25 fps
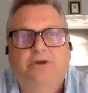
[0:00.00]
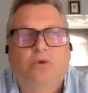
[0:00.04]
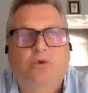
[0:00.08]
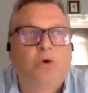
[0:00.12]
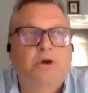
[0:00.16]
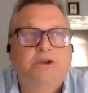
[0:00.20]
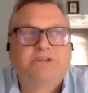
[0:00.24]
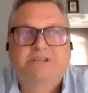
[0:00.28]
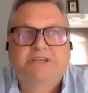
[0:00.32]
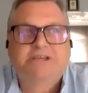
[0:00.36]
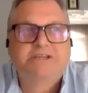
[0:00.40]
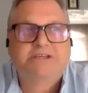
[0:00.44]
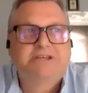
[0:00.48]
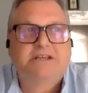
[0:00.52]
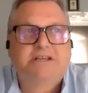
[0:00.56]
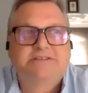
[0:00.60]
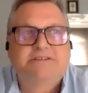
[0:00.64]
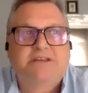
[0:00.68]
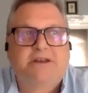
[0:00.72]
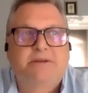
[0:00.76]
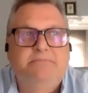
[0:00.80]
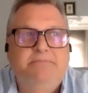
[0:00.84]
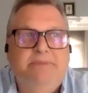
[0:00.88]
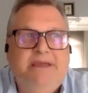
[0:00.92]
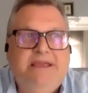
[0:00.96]
The
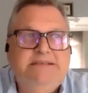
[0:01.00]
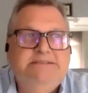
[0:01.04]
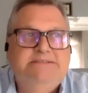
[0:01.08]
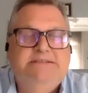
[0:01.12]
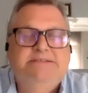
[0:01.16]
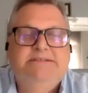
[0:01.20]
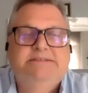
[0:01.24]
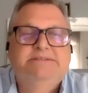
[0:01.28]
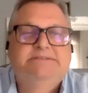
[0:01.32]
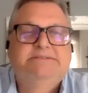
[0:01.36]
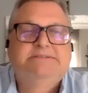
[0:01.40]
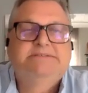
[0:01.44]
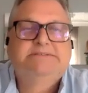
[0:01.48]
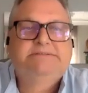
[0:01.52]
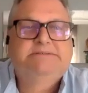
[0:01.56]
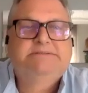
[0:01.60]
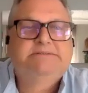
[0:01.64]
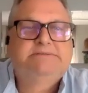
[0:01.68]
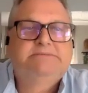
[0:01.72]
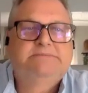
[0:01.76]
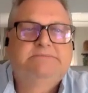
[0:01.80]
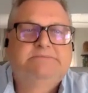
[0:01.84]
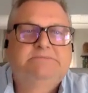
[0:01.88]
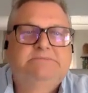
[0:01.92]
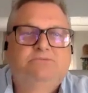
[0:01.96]
organization has an amazing
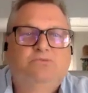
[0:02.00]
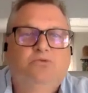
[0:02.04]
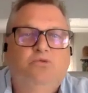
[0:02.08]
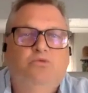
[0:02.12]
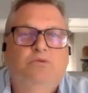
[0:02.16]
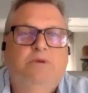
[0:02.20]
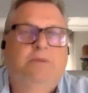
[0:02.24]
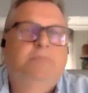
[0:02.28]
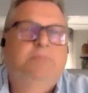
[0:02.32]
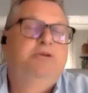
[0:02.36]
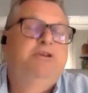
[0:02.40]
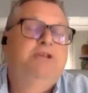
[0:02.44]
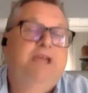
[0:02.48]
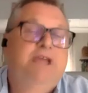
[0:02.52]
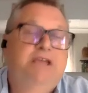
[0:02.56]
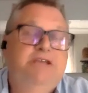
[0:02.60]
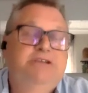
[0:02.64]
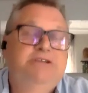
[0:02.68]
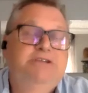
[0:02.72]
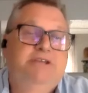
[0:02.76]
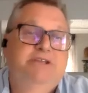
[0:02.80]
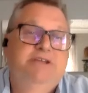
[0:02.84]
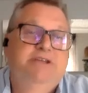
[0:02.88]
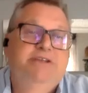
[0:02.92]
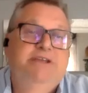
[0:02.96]

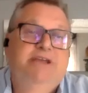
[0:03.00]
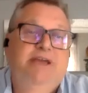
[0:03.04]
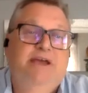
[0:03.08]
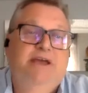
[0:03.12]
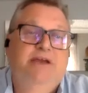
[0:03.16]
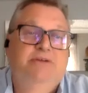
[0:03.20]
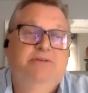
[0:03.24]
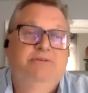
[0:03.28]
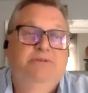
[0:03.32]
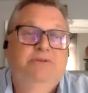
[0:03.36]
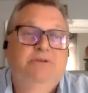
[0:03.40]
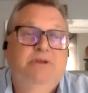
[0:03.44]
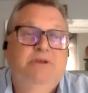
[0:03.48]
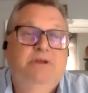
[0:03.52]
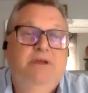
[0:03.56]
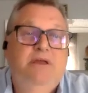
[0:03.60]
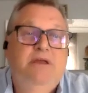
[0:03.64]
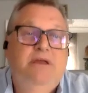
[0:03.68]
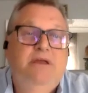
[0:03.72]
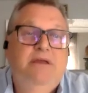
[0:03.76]
reputation in town.